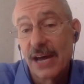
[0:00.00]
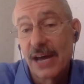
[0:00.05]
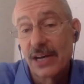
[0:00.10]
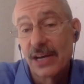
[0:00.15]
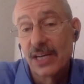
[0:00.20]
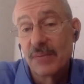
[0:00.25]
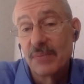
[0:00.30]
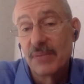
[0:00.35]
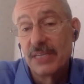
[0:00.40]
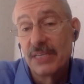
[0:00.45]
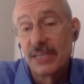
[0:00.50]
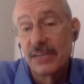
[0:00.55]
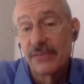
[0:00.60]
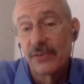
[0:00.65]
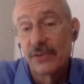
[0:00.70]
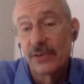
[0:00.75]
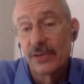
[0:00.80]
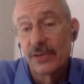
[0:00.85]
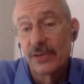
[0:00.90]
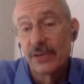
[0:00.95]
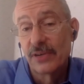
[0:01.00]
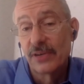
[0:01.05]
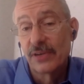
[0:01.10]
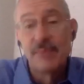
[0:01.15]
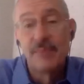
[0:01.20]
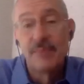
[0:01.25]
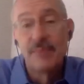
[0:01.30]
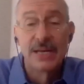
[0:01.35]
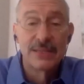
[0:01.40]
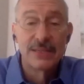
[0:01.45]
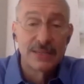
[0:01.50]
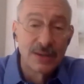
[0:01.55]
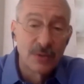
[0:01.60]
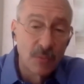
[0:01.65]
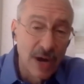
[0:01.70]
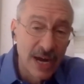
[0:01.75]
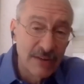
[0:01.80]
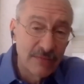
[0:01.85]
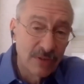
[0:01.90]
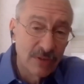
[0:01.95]
going to be different, but the
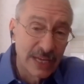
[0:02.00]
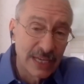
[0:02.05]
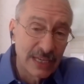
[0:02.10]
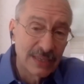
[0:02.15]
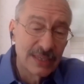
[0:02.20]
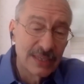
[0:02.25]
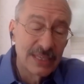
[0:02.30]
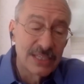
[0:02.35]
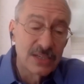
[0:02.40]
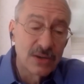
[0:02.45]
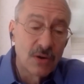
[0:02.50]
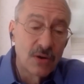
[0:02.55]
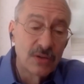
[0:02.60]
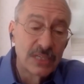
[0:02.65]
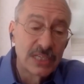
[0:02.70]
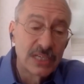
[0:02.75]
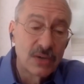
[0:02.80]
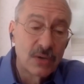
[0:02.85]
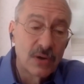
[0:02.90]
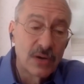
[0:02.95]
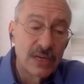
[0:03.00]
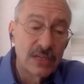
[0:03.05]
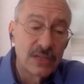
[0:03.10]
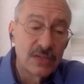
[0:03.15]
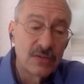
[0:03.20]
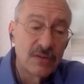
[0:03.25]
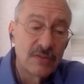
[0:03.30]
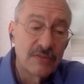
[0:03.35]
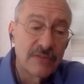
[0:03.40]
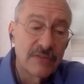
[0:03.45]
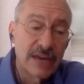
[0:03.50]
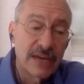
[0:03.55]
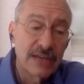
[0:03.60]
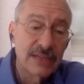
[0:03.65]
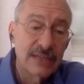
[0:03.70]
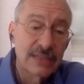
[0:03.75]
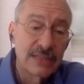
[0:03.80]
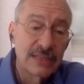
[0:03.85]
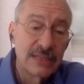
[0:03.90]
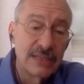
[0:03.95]
wavelength is only going to affect
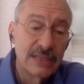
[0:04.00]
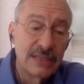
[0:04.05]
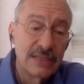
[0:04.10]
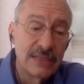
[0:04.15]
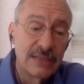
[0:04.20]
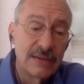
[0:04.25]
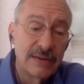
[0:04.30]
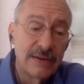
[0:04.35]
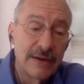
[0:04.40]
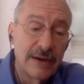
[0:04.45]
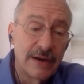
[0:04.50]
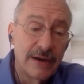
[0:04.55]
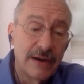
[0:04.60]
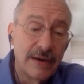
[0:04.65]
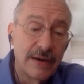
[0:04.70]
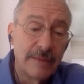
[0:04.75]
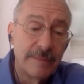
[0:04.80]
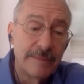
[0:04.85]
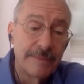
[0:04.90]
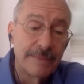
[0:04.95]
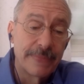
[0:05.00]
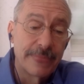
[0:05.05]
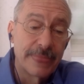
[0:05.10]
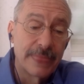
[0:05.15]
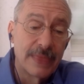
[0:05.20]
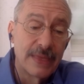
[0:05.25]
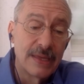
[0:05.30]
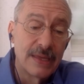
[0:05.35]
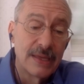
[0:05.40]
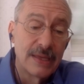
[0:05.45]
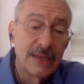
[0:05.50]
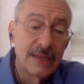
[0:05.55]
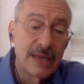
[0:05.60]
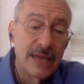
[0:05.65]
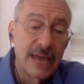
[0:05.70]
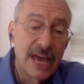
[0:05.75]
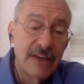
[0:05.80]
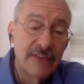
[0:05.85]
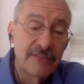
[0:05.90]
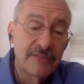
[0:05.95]
the um,
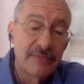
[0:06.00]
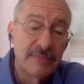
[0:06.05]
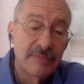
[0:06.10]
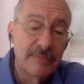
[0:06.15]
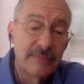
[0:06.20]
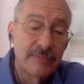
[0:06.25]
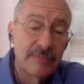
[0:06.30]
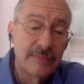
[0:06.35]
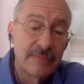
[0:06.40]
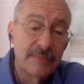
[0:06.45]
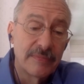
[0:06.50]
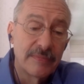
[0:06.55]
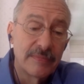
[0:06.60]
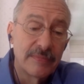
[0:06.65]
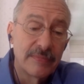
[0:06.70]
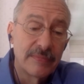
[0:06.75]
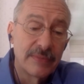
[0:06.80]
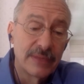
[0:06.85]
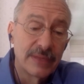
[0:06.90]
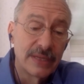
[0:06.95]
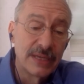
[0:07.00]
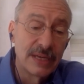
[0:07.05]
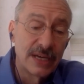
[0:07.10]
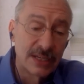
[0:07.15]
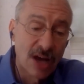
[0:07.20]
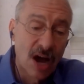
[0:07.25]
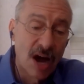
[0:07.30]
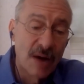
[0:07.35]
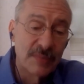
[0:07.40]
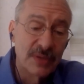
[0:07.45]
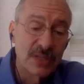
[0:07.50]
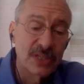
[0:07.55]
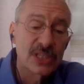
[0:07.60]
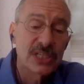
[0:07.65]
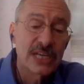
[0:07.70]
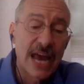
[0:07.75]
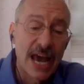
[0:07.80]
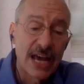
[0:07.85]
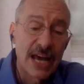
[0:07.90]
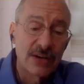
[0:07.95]
F, the anomalous
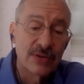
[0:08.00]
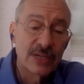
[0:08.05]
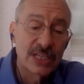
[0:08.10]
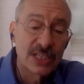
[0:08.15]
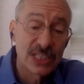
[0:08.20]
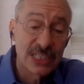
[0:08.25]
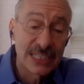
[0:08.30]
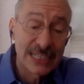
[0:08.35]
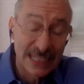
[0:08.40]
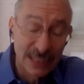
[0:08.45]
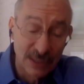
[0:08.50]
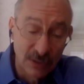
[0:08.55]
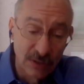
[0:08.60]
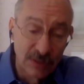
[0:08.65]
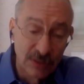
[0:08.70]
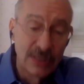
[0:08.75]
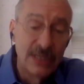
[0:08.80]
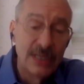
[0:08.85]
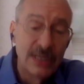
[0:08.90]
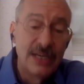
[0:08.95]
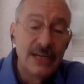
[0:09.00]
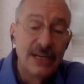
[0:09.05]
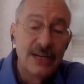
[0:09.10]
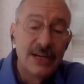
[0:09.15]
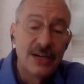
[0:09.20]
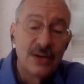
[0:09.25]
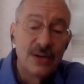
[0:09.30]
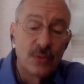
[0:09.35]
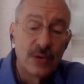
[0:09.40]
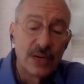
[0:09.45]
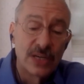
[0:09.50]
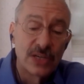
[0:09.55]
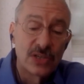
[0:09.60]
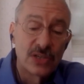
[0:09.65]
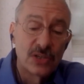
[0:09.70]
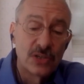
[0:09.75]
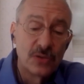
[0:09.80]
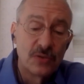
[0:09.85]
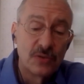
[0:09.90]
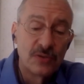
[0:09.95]
scattering signal,
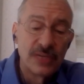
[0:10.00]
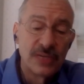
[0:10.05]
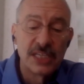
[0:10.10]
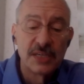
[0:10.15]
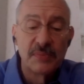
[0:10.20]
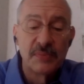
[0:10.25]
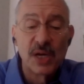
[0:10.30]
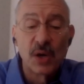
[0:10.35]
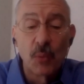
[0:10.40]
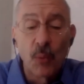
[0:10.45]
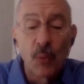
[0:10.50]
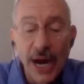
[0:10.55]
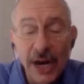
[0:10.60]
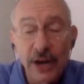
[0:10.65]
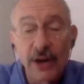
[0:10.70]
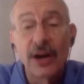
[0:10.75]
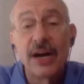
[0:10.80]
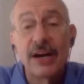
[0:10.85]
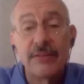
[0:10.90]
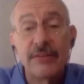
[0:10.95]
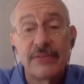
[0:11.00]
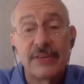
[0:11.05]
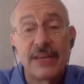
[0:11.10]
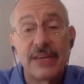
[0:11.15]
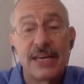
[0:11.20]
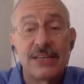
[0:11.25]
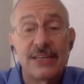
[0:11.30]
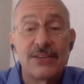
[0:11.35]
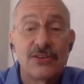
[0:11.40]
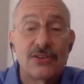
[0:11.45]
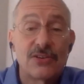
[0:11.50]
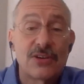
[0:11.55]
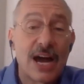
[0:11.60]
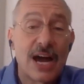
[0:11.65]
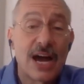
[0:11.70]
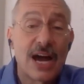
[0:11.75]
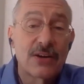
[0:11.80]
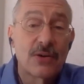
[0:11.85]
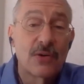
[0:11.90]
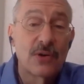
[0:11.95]
which you need to be aware of that you're
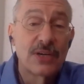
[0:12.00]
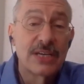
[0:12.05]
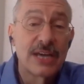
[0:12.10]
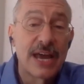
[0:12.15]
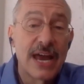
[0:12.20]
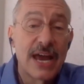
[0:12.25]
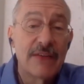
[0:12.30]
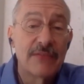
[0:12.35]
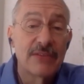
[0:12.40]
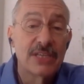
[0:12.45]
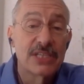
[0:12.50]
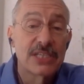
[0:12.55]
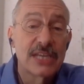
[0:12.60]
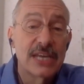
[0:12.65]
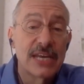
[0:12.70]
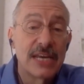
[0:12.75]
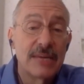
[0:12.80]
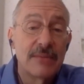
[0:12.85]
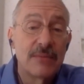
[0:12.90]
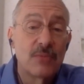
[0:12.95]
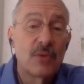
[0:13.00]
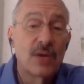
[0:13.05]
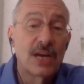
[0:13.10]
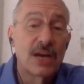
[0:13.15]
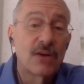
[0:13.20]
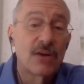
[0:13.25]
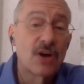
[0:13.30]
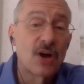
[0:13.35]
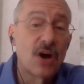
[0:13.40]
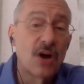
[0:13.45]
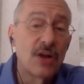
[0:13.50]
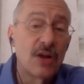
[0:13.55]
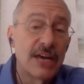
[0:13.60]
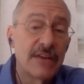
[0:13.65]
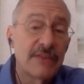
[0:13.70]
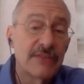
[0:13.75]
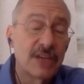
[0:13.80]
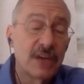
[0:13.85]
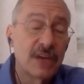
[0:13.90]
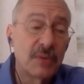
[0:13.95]
not going to have the same, what I'll call
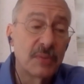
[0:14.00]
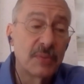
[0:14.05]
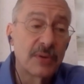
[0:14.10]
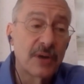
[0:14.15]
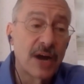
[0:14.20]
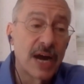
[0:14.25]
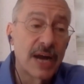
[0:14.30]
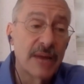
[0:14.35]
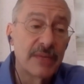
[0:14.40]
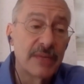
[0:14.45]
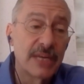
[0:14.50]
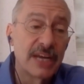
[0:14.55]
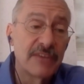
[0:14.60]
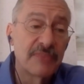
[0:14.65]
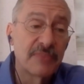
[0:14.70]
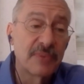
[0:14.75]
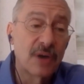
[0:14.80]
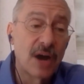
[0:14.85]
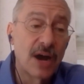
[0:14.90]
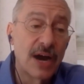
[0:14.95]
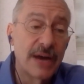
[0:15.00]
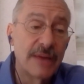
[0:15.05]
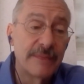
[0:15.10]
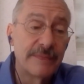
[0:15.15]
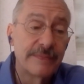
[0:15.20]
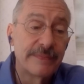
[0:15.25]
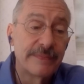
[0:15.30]
F double prime and F prime